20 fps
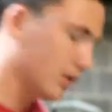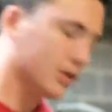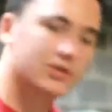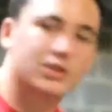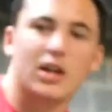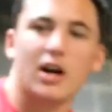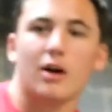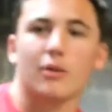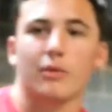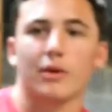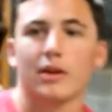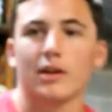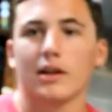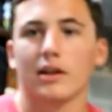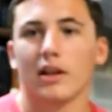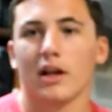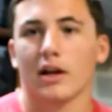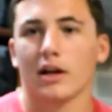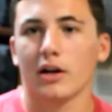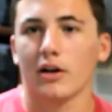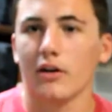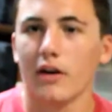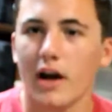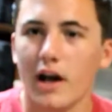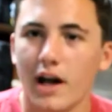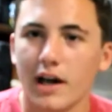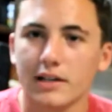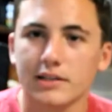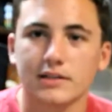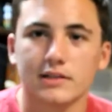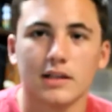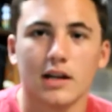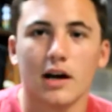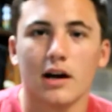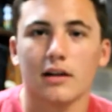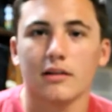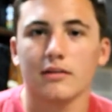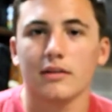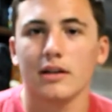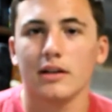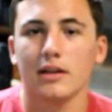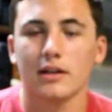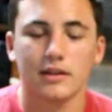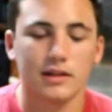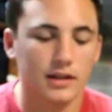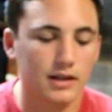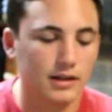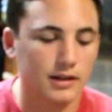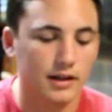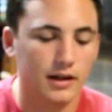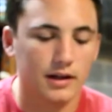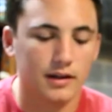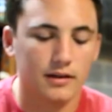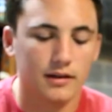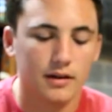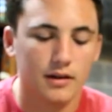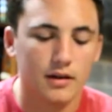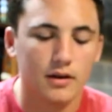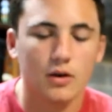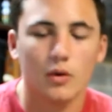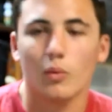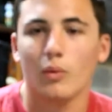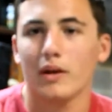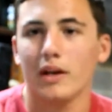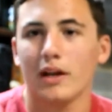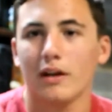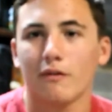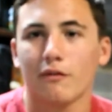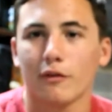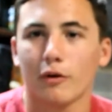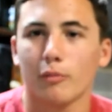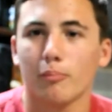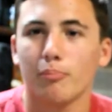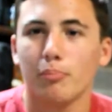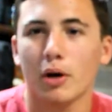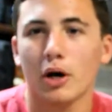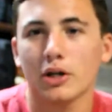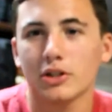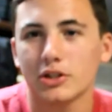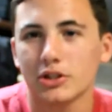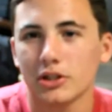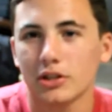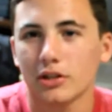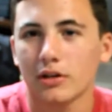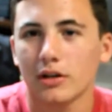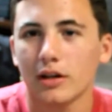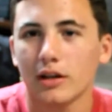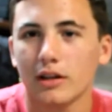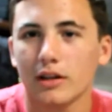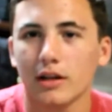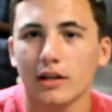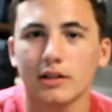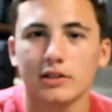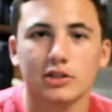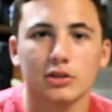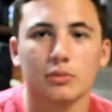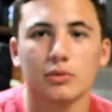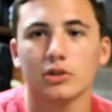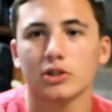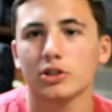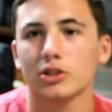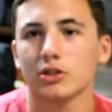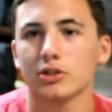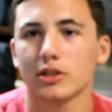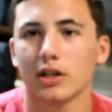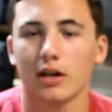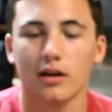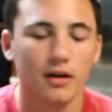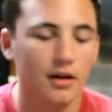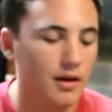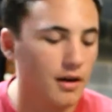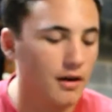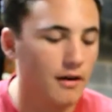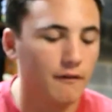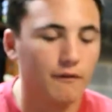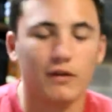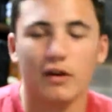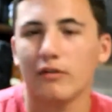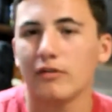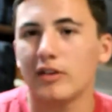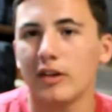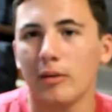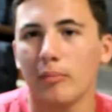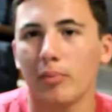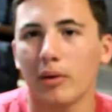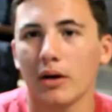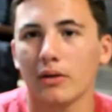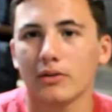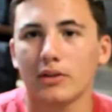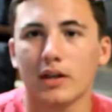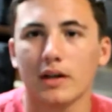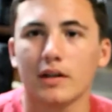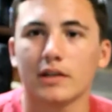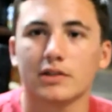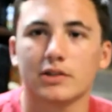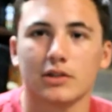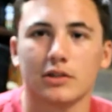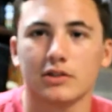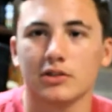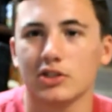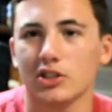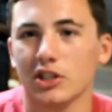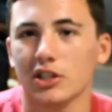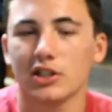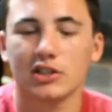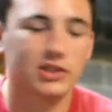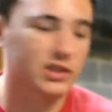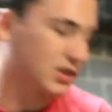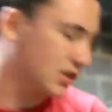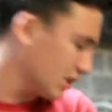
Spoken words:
there's not really a lot of grass, not anything like we need for punching or anything, so we'll just use like 15-pound test on jigs and